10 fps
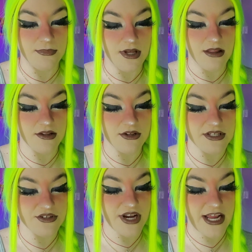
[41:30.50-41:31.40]
little
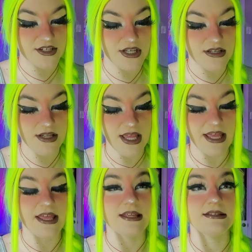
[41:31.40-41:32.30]
interaction,
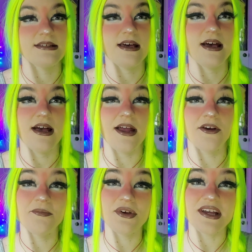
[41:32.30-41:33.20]
and I
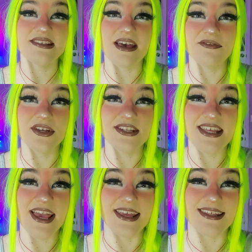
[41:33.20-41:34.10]
hope you guys have a good
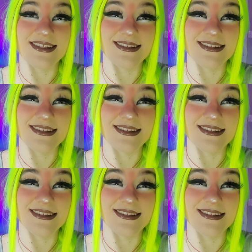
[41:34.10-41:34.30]
day.